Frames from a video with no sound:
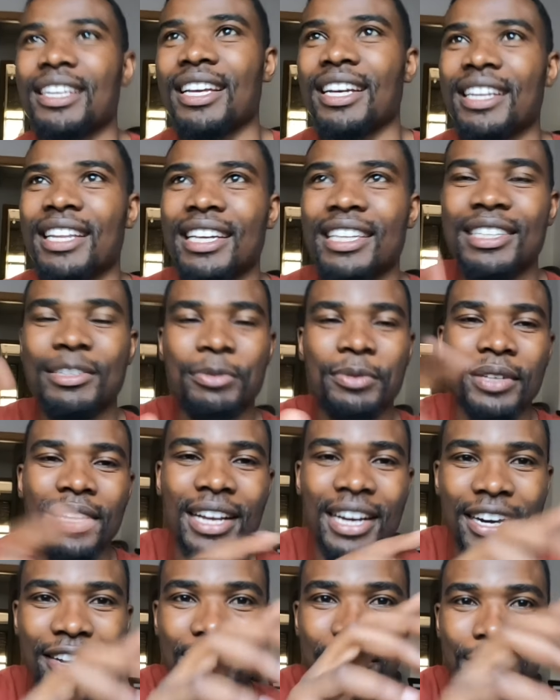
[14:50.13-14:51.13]
Yeah, that will
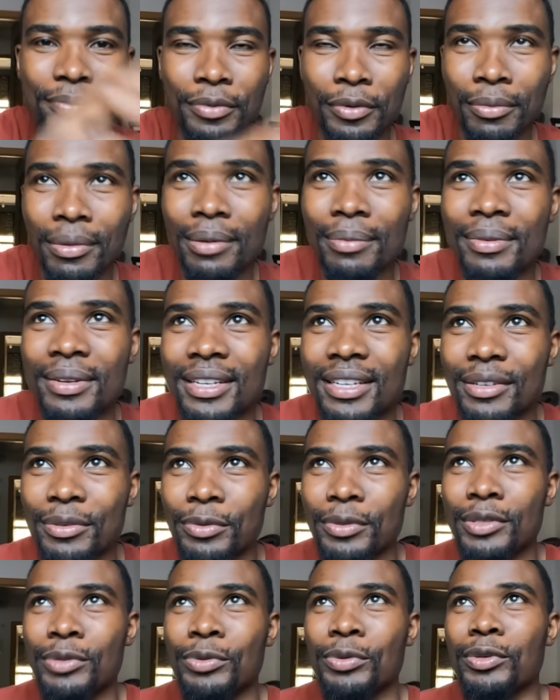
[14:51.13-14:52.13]
have probably,
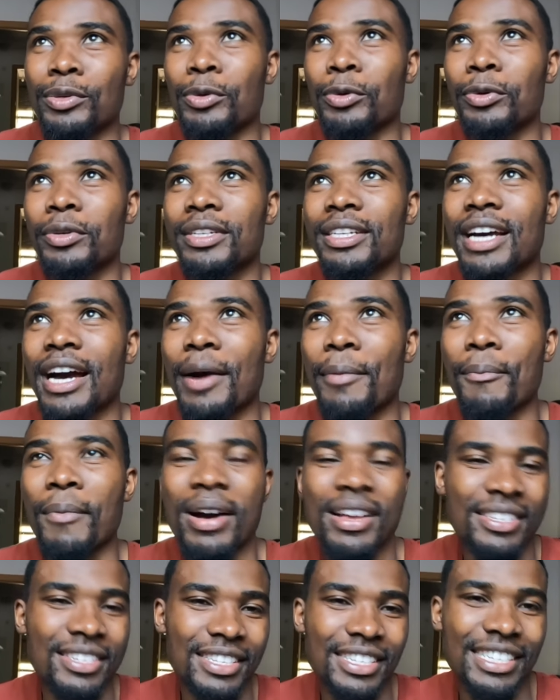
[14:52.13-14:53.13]
it will called a
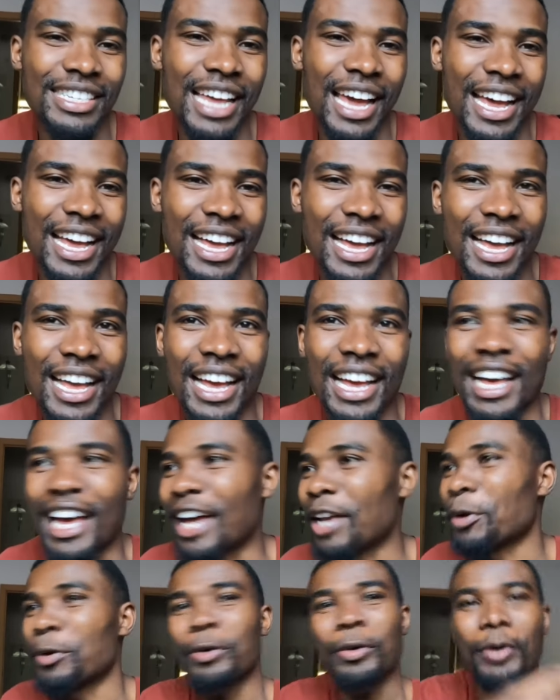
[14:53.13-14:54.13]
master.
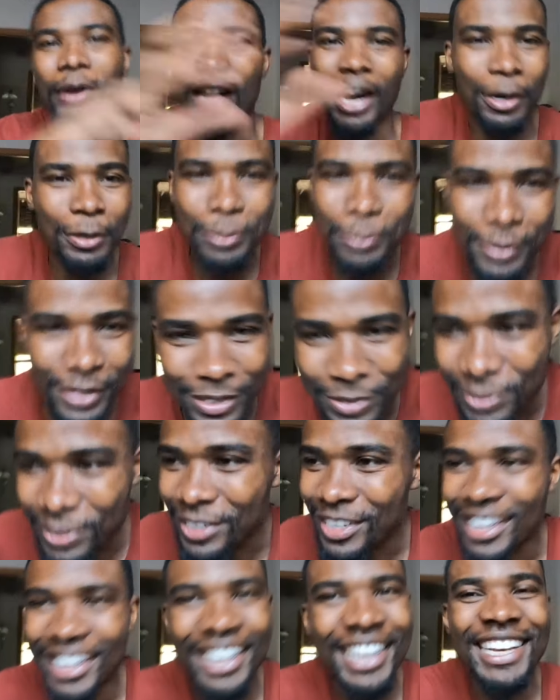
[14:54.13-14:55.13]
I don't know how it
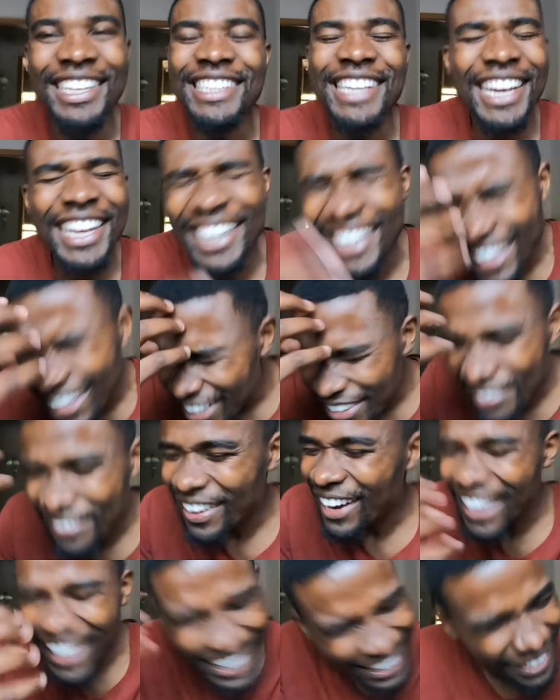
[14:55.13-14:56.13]
will. Yes, I dream
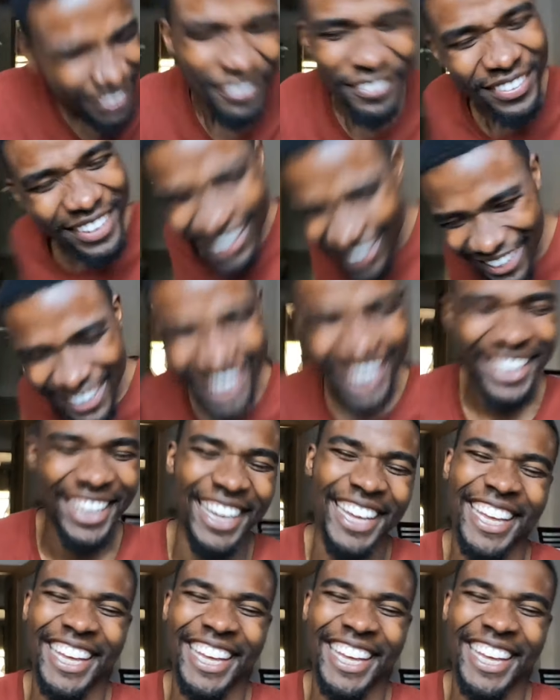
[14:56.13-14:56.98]
big.